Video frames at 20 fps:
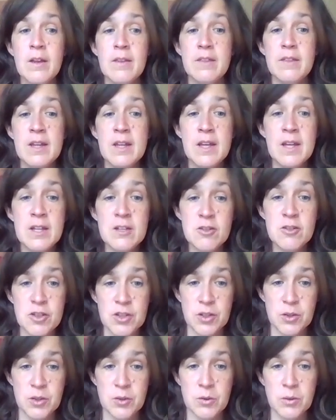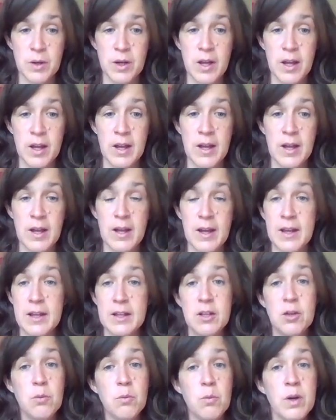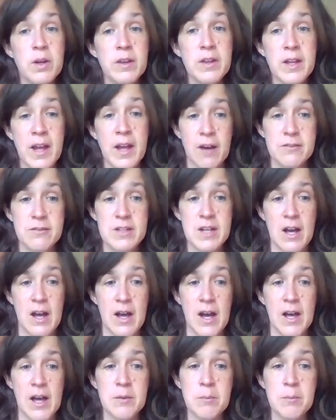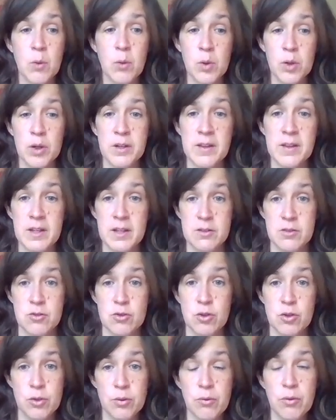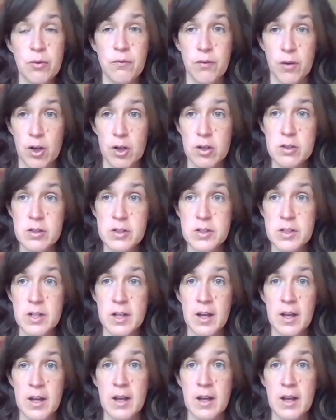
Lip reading: The issue, and you really have to onboard this truth first,